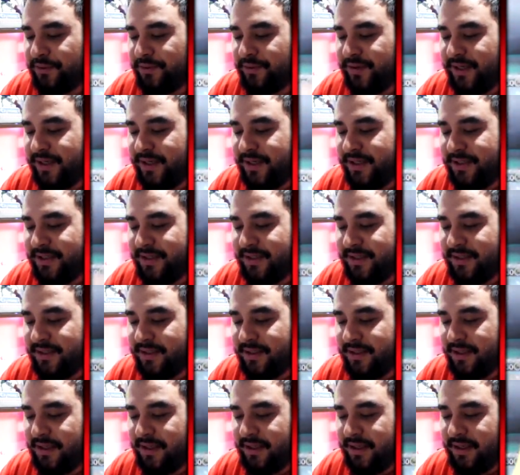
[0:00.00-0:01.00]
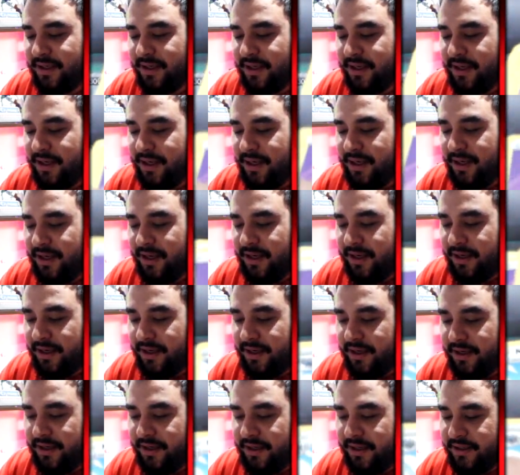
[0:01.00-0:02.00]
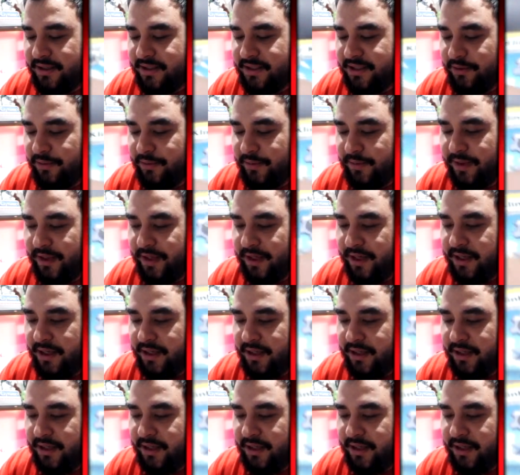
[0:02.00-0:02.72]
these and see what we get.